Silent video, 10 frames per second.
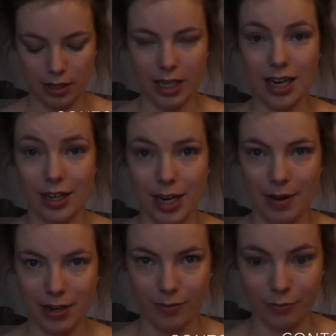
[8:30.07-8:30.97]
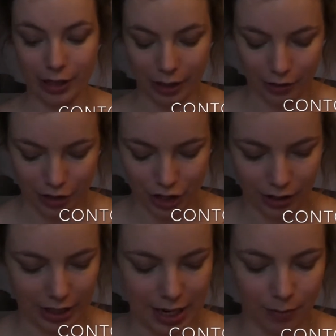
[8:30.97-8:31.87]
that came out really orangey on the
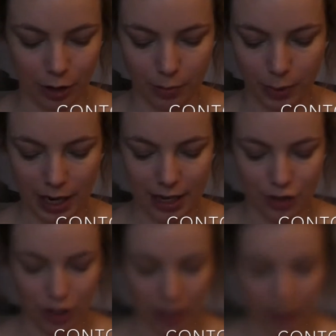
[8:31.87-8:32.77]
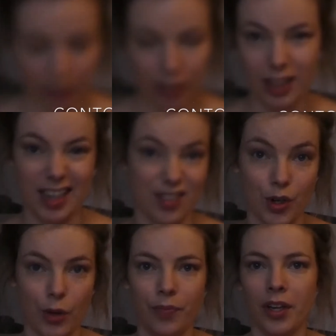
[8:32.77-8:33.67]
camera, but actually it's
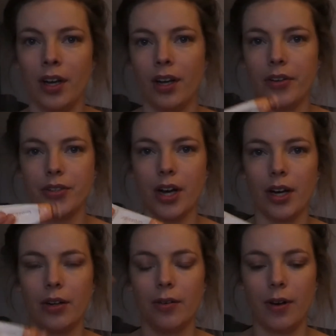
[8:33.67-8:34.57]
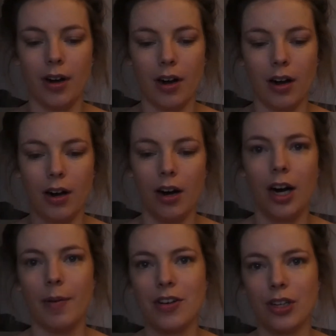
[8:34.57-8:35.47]
not. So I'm
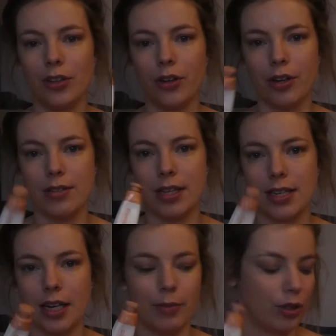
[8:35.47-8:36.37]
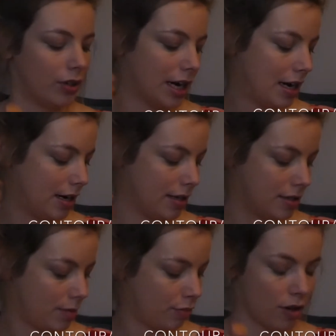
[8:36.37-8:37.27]
actually not using this anymore as
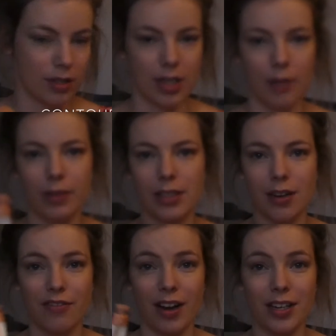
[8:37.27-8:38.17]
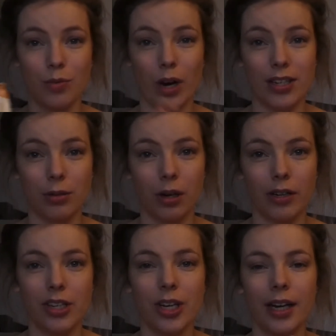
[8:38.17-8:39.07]
a bronzer because I find it's way too
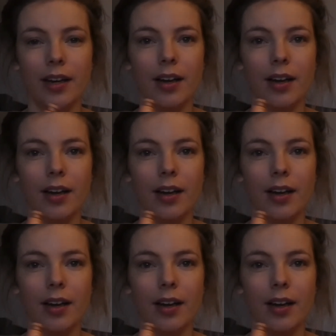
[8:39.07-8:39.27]
orangey.